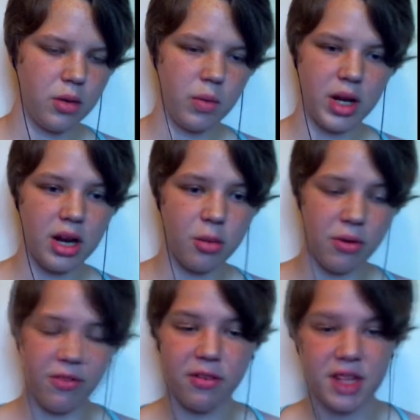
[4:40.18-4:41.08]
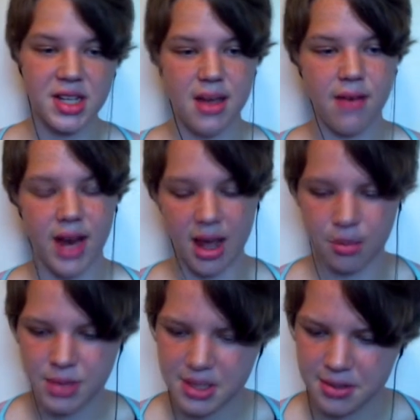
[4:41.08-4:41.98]
We need it to be 57
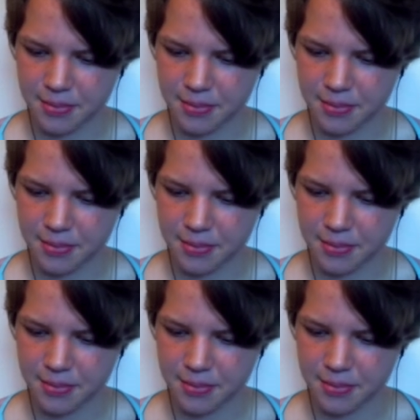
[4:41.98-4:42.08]
amps.